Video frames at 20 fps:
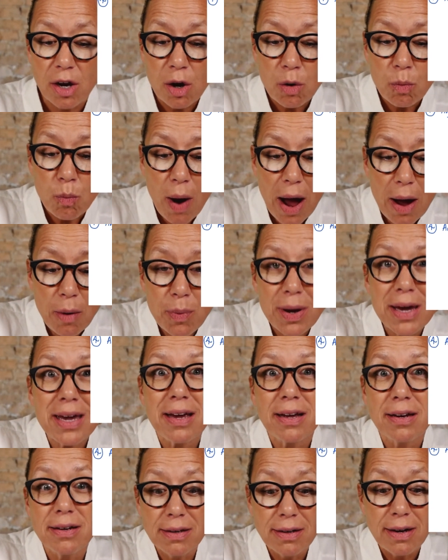where we
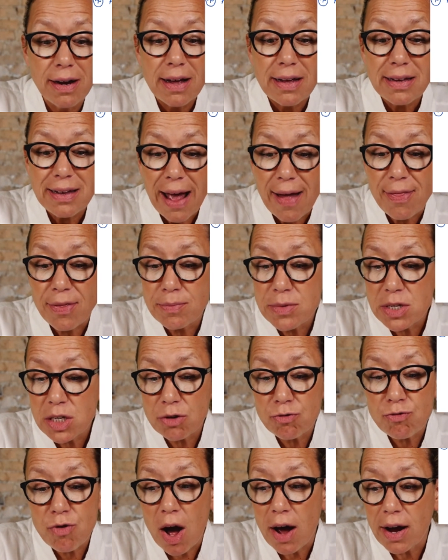can get them to
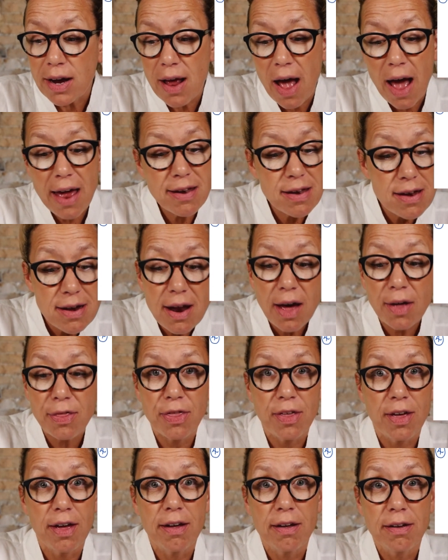write
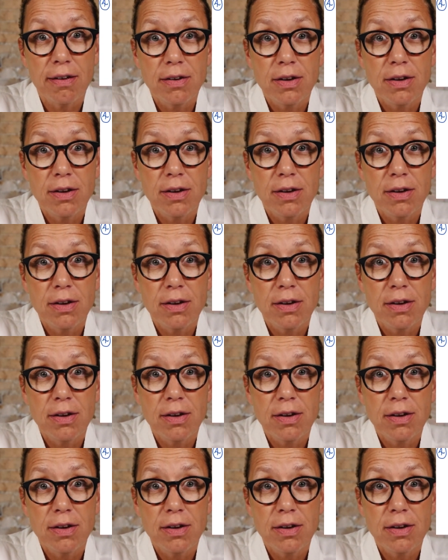another